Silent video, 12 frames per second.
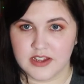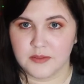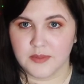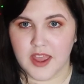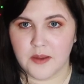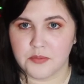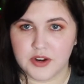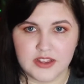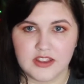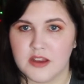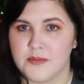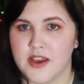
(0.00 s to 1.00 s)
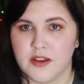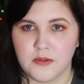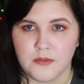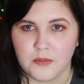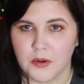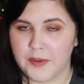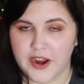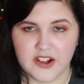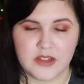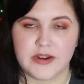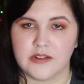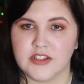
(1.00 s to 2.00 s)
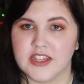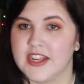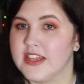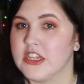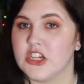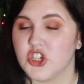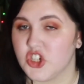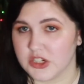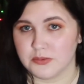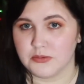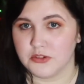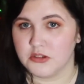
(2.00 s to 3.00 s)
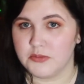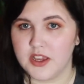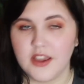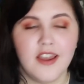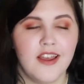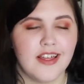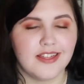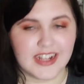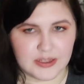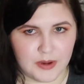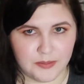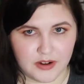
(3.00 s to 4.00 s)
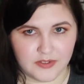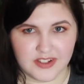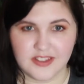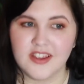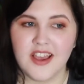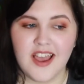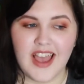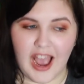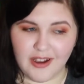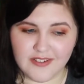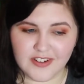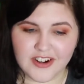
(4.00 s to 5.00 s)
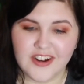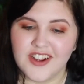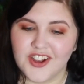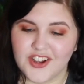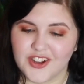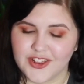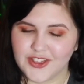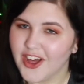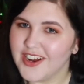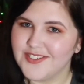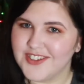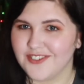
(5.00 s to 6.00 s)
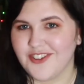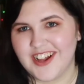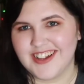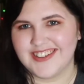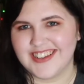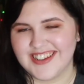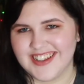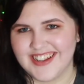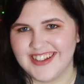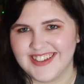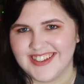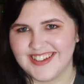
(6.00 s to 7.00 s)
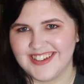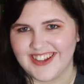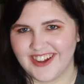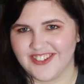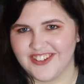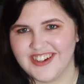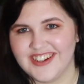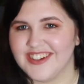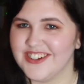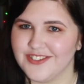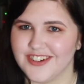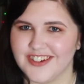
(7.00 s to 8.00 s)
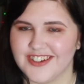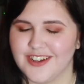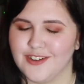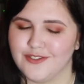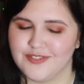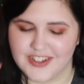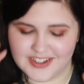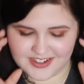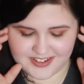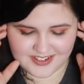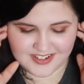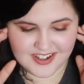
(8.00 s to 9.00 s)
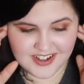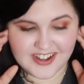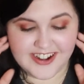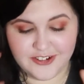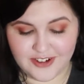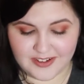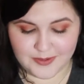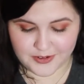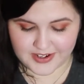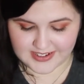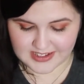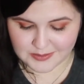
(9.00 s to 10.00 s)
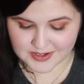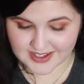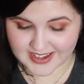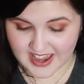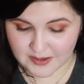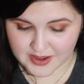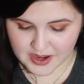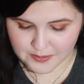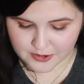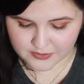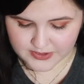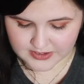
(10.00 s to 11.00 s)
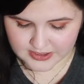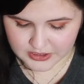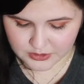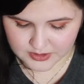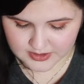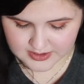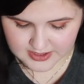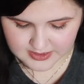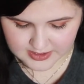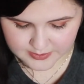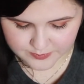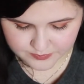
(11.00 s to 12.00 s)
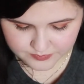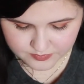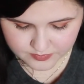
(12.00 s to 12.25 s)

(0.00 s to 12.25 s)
them like print them and prepare them and everything and then just ship them to me. That's my preference. However, a lot of stuff on Etsy is download it and do it yourself, and it drives me crazy because I can't make it perfect. Like you can see that